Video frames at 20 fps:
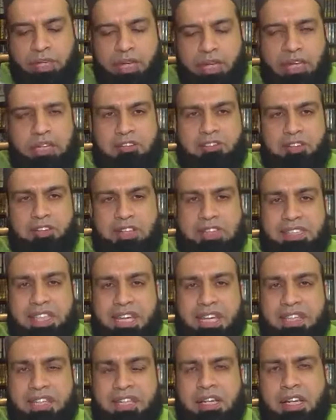And if he
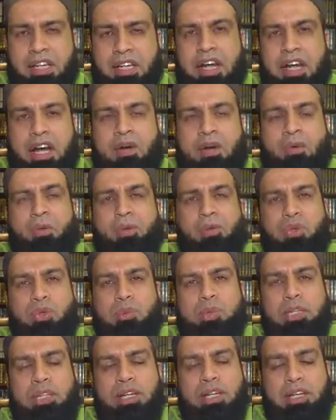said,
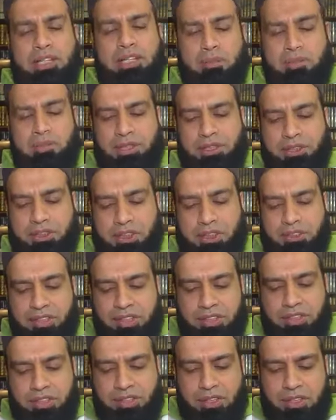'A'udhu billahi minash
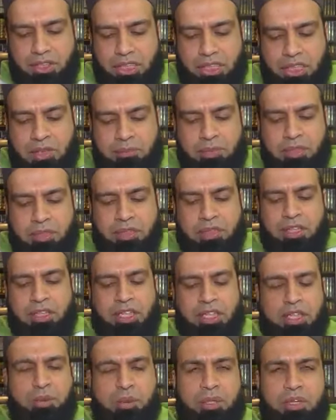shaitanir rajim,'
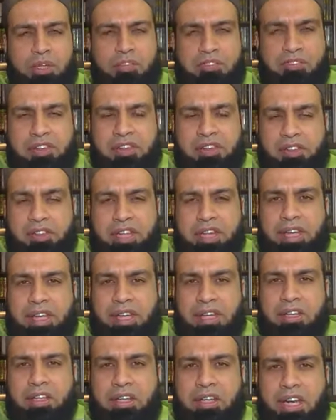he wouldn't feel the
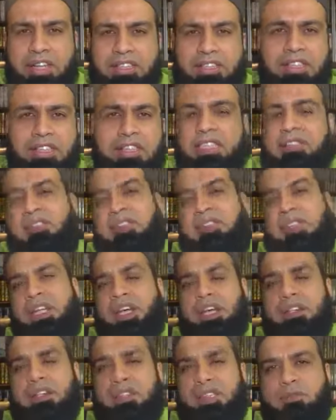anger as he's
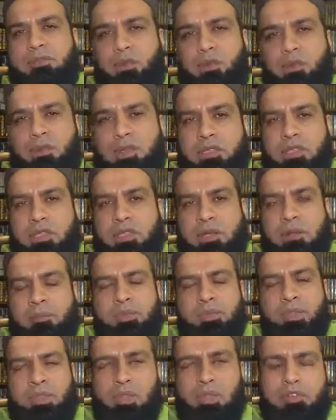feeling at this moment."
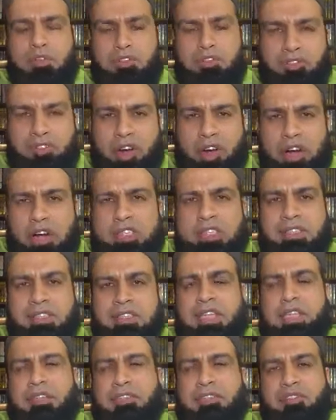So the first
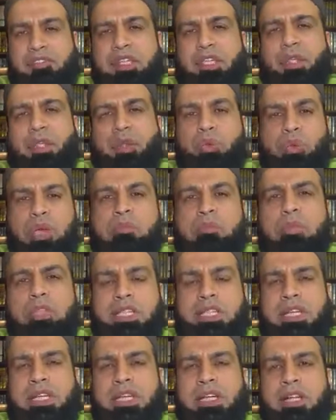thing, the first
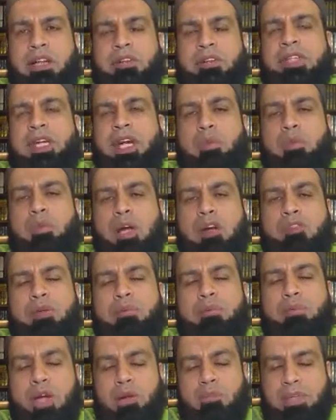remedy that our Prophet
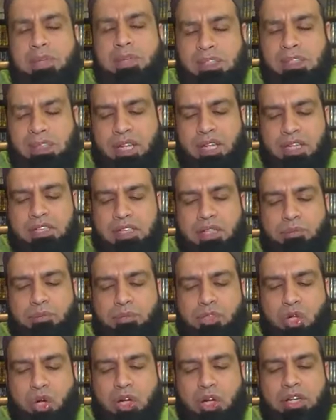Muhammad sallallahu alaihi wasallam
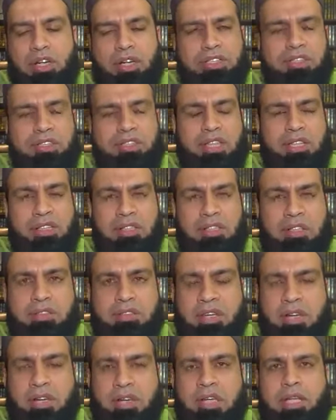taught us in the
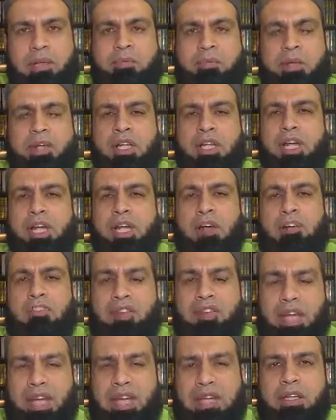time
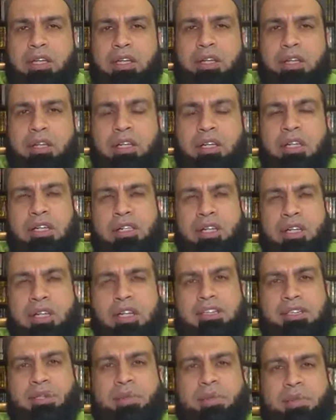of anger
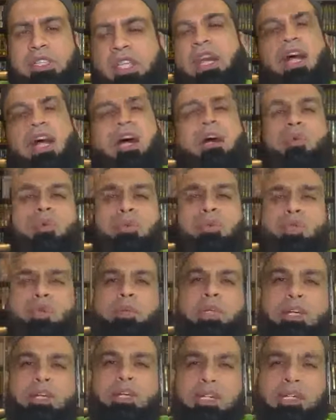is to say, "A'udhu
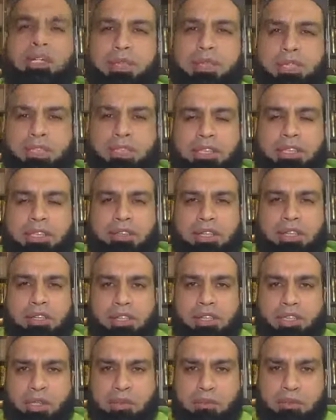billahi minash shaitanir
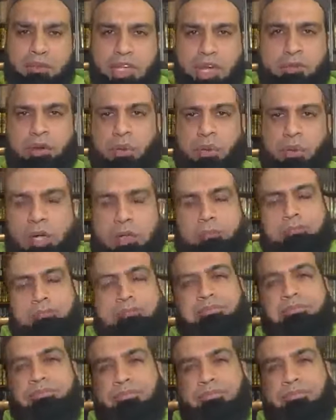rajim." Number one.